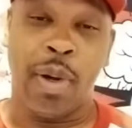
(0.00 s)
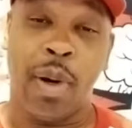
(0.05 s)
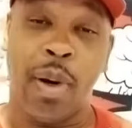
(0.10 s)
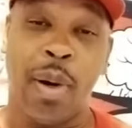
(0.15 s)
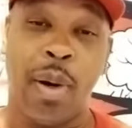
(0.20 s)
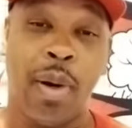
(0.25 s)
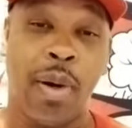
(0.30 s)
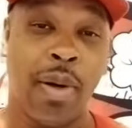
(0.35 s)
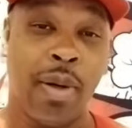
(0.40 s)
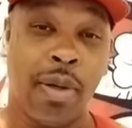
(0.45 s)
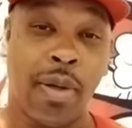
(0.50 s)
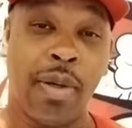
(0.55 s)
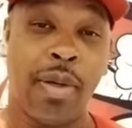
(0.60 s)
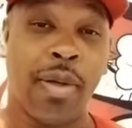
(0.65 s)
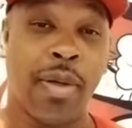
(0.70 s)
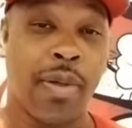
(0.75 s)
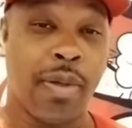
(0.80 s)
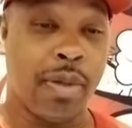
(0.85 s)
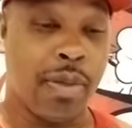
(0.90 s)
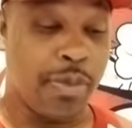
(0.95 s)
a
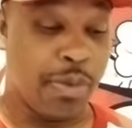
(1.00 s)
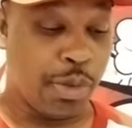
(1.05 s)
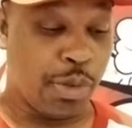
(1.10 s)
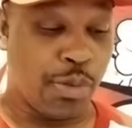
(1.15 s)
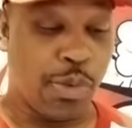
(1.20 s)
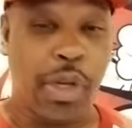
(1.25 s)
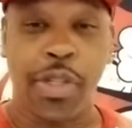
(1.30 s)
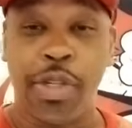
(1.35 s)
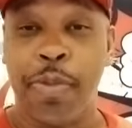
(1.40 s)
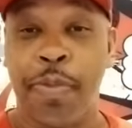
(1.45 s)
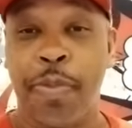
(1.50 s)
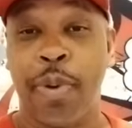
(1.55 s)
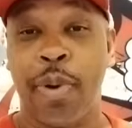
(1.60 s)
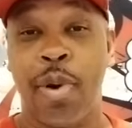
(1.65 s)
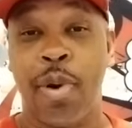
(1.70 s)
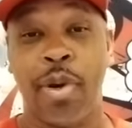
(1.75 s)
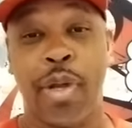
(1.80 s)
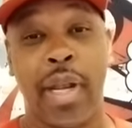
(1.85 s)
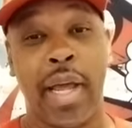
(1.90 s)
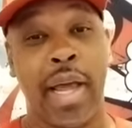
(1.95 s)
restriction put
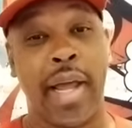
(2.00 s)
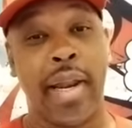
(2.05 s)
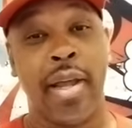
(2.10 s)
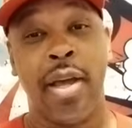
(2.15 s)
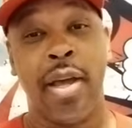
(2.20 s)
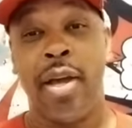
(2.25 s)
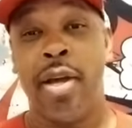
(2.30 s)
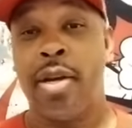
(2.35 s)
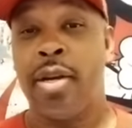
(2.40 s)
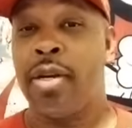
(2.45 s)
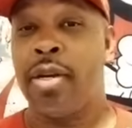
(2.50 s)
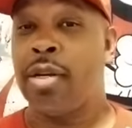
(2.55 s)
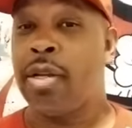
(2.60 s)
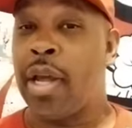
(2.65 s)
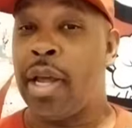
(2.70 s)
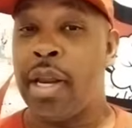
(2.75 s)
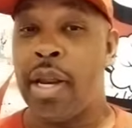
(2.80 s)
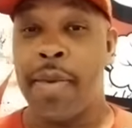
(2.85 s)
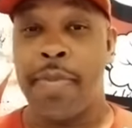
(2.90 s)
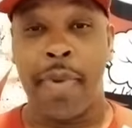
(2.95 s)
on you that
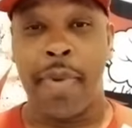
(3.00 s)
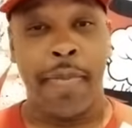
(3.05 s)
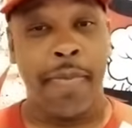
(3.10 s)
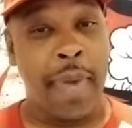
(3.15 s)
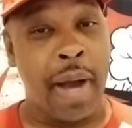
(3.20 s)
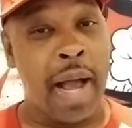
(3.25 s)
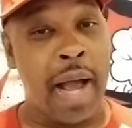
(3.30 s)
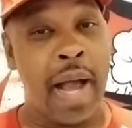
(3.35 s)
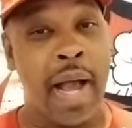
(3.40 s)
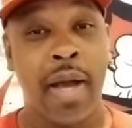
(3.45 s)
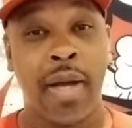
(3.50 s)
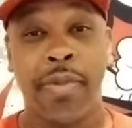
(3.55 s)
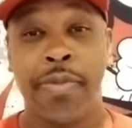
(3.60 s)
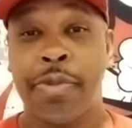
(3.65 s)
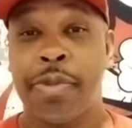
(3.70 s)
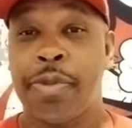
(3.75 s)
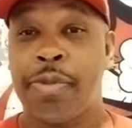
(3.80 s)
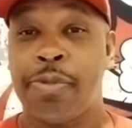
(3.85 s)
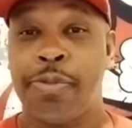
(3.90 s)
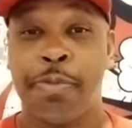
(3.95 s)
ain't number
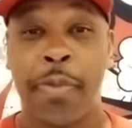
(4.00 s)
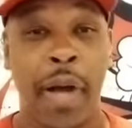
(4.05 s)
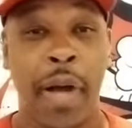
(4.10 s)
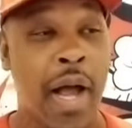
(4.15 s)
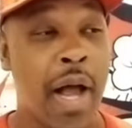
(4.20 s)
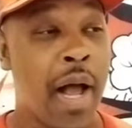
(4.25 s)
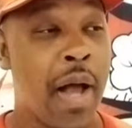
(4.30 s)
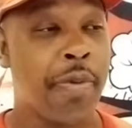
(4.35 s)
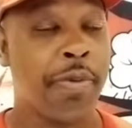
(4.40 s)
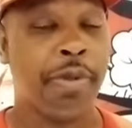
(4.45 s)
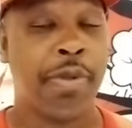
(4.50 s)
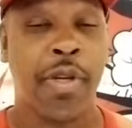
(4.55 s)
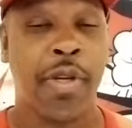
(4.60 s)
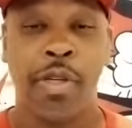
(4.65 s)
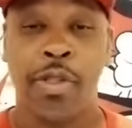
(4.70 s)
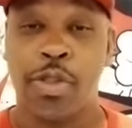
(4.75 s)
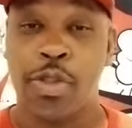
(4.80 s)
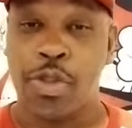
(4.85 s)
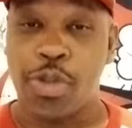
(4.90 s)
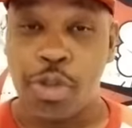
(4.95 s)
moms, pops,
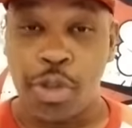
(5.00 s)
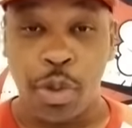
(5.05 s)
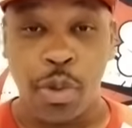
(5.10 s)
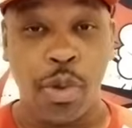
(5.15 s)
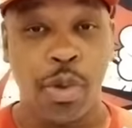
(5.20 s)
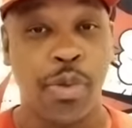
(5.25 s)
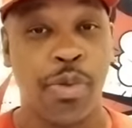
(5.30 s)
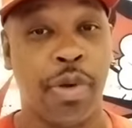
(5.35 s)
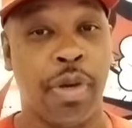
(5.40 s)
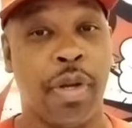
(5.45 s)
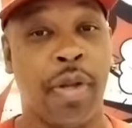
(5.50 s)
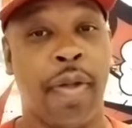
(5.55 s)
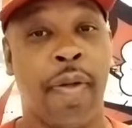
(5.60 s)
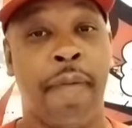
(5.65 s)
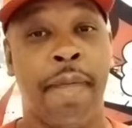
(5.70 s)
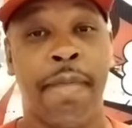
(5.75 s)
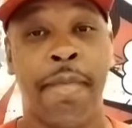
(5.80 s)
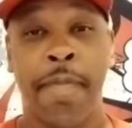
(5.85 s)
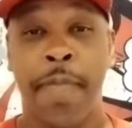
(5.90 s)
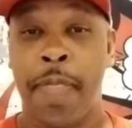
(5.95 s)
children.
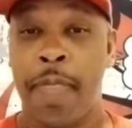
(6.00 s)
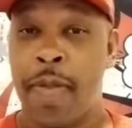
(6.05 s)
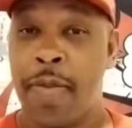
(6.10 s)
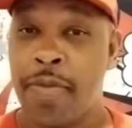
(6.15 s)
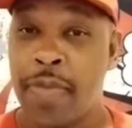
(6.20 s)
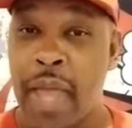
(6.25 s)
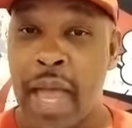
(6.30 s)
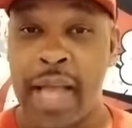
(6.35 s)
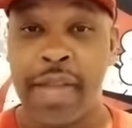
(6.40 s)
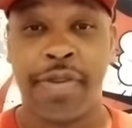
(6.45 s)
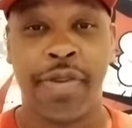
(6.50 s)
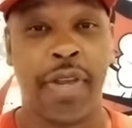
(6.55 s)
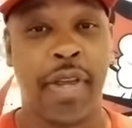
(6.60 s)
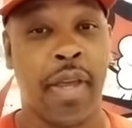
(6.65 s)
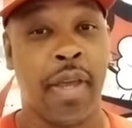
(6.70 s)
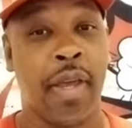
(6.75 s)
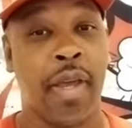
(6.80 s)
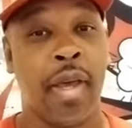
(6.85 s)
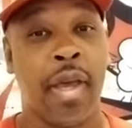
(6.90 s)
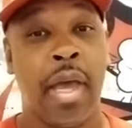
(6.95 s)
That's
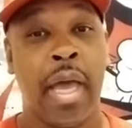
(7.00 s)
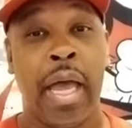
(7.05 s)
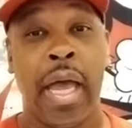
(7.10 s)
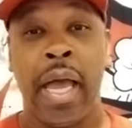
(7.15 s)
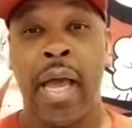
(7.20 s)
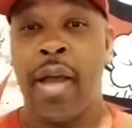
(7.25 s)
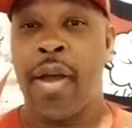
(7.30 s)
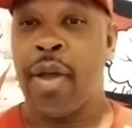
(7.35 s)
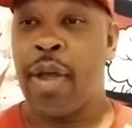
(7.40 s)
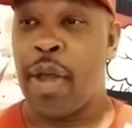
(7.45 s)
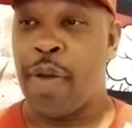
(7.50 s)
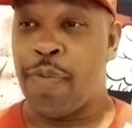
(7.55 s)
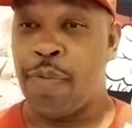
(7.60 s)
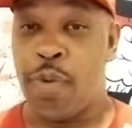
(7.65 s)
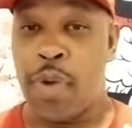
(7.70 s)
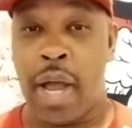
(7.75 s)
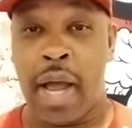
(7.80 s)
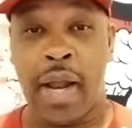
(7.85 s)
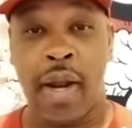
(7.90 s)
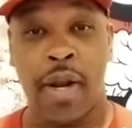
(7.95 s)
it. If
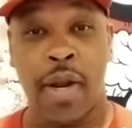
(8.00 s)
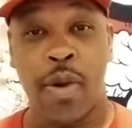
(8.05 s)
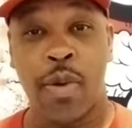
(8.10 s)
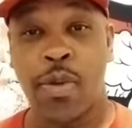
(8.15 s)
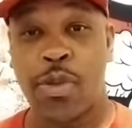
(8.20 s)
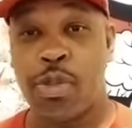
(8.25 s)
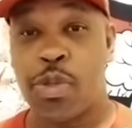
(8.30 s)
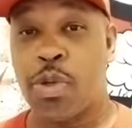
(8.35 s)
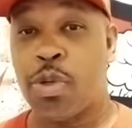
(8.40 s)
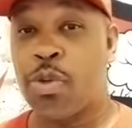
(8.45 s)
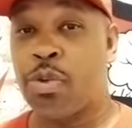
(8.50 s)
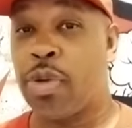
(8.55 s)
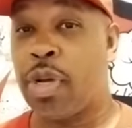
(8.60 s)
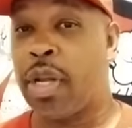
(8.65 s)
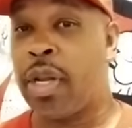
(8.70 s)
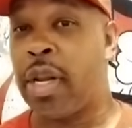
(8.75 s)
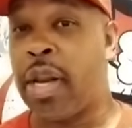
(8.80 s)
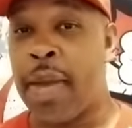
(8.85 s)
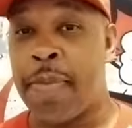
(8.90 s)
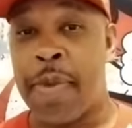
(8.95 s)
you got little
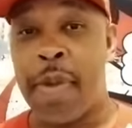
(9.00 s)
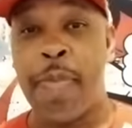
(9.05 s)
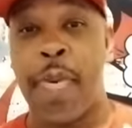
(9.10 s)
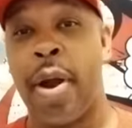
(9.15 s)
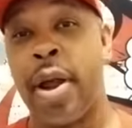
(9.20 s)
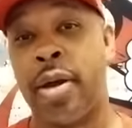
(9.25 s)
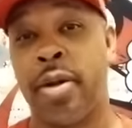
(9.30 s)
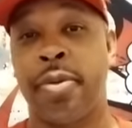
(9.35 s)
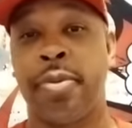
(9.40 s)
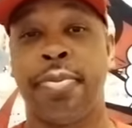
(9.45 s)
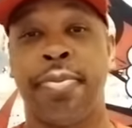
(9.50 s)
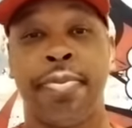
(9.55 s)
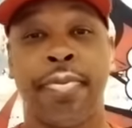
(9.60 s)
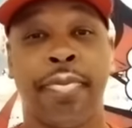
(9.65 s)
children, let me bring them.